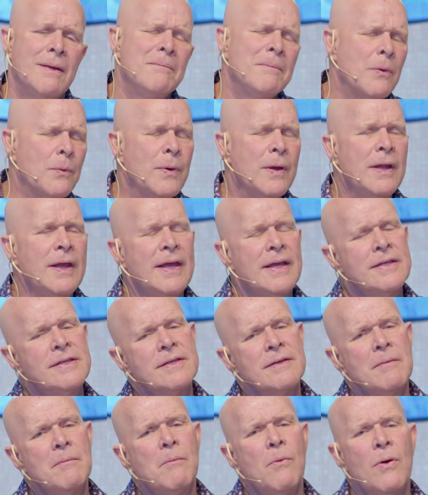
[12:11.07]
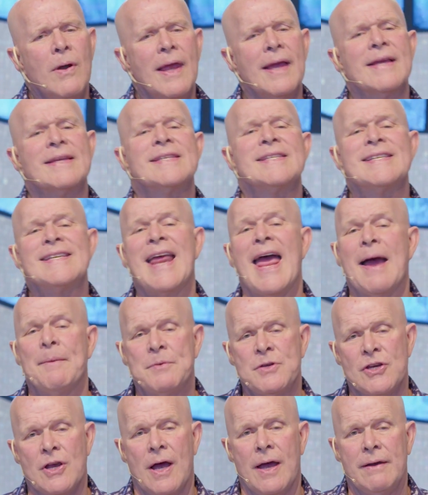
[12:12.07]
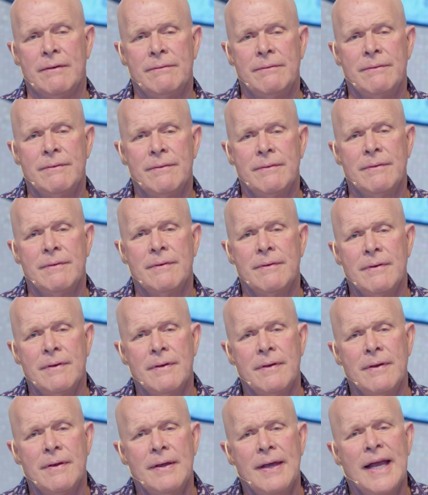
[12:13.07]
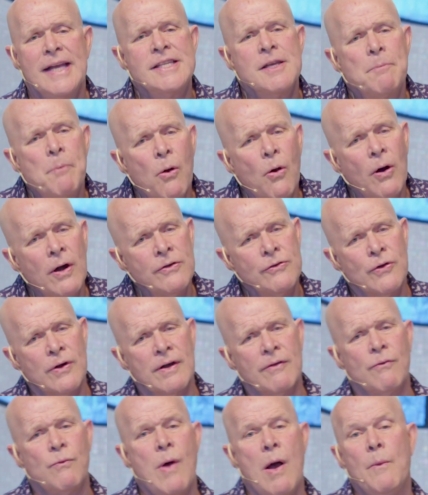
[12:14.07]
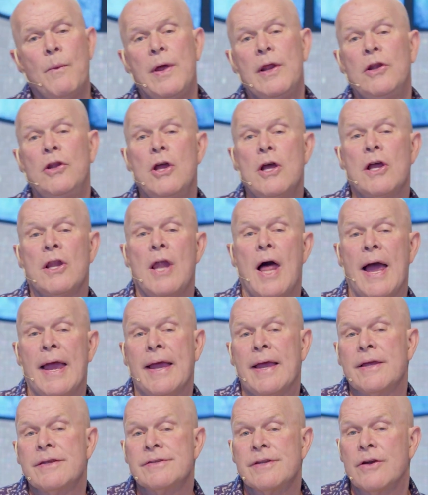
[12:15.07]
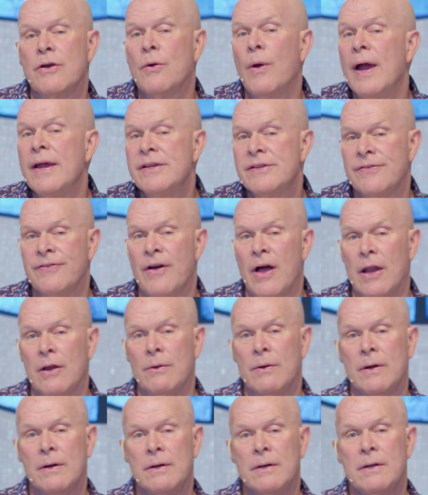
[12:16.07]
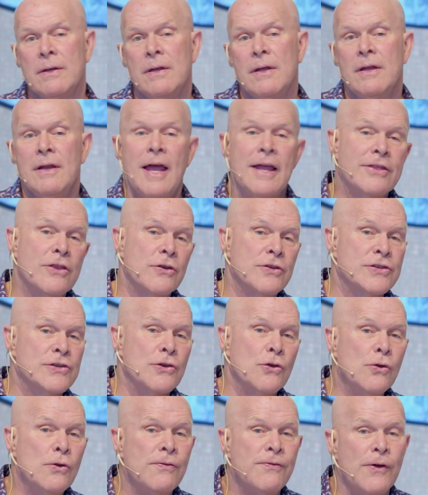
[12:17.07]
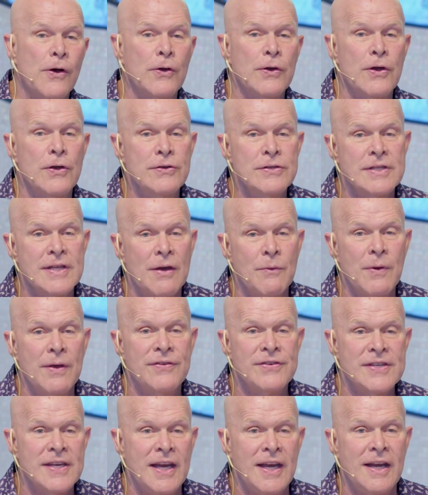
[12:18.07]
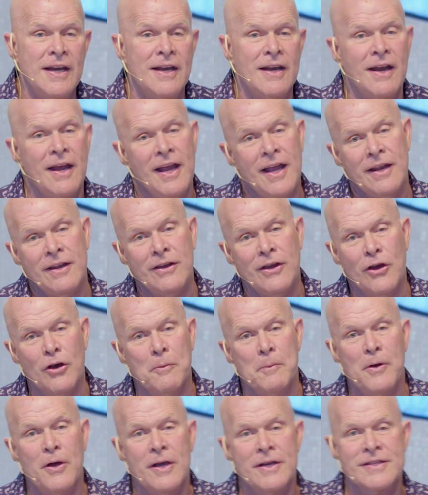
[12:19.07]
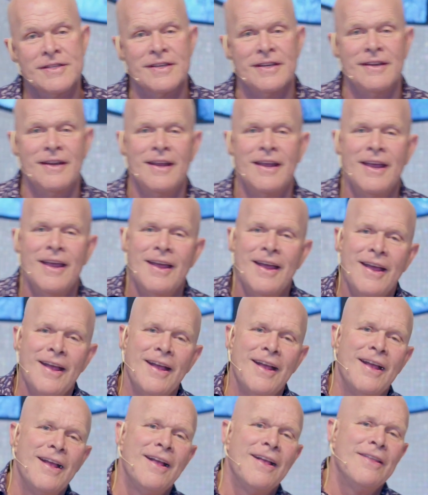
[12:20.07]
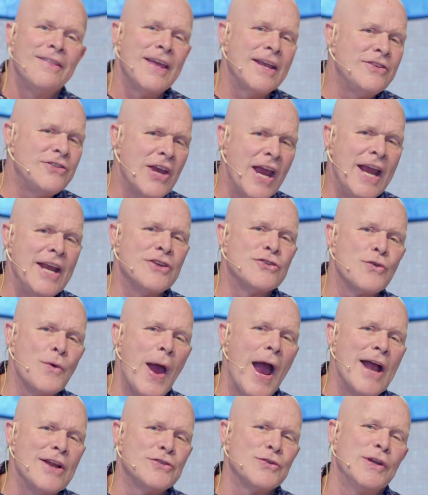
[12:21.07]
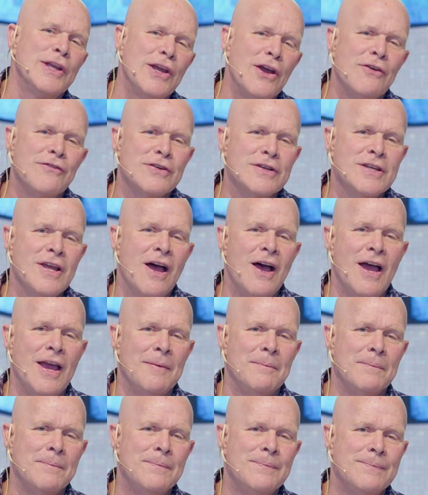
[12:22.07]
But really, it's more like a snapshot. It's a portrait of what we look like as a Christ follower. Like those school photos that we've seen in yearbooks, and they change gradually over time.